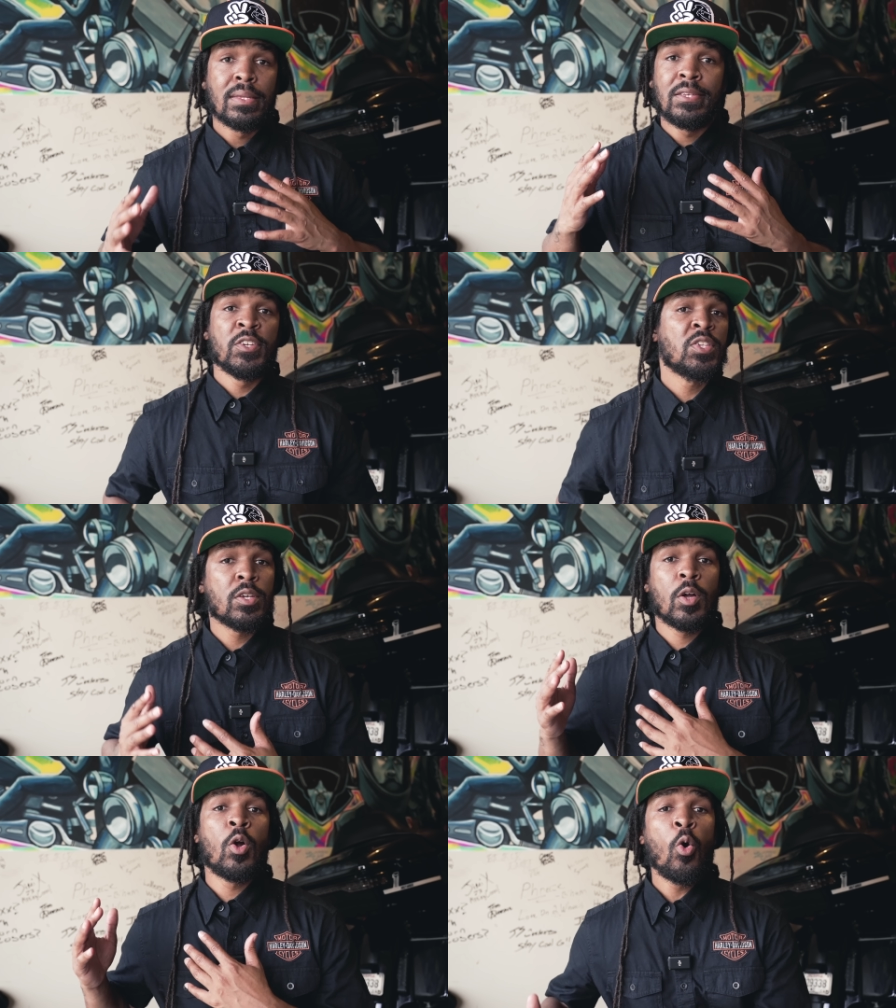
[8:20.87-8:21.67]
just to
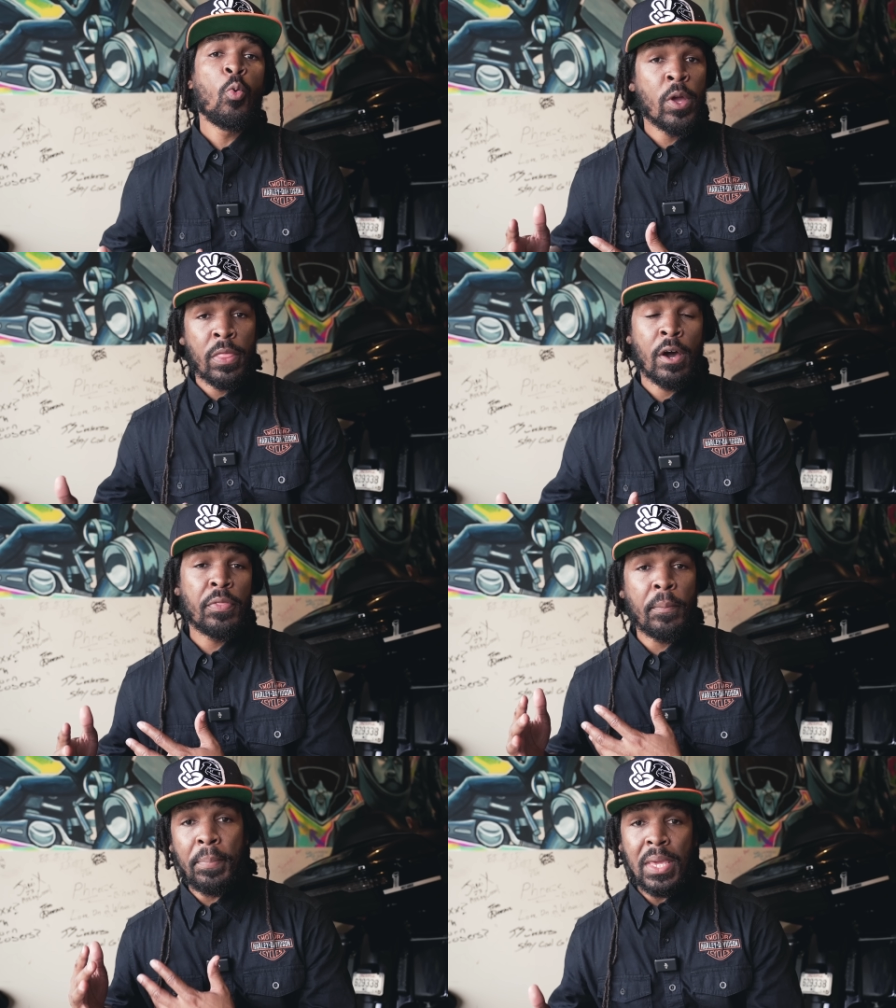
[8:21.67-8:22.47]
go with
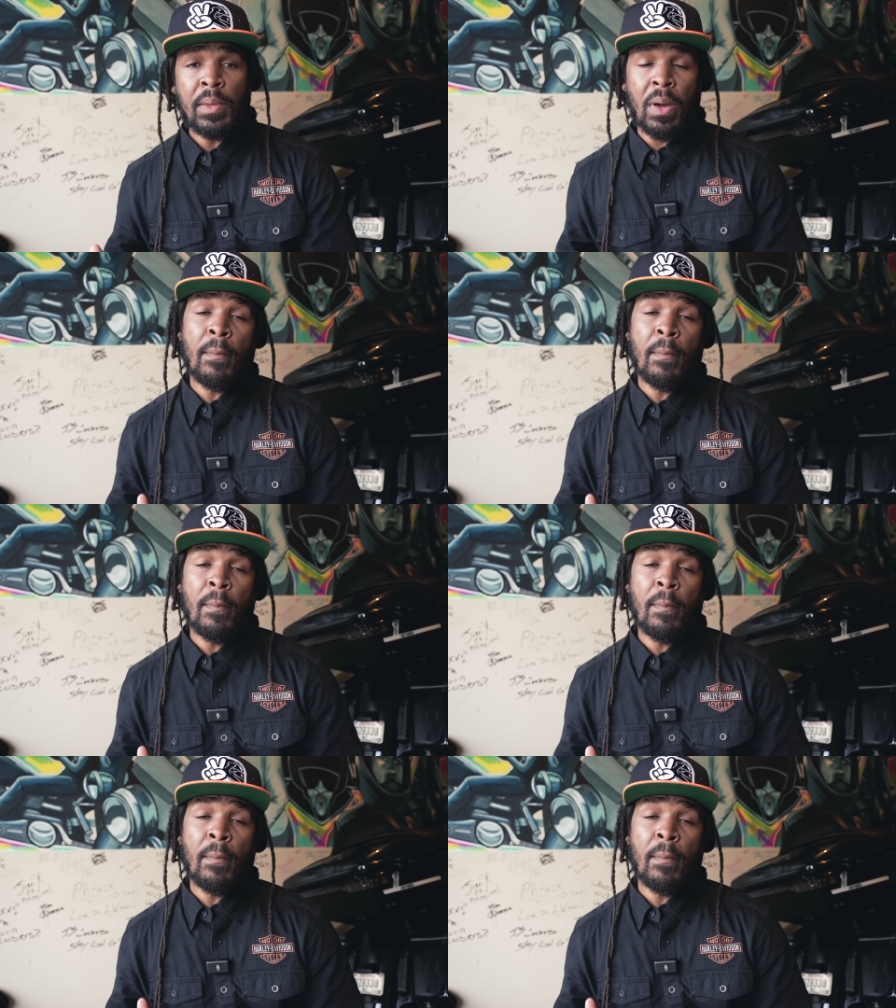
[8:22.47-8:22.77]
other people.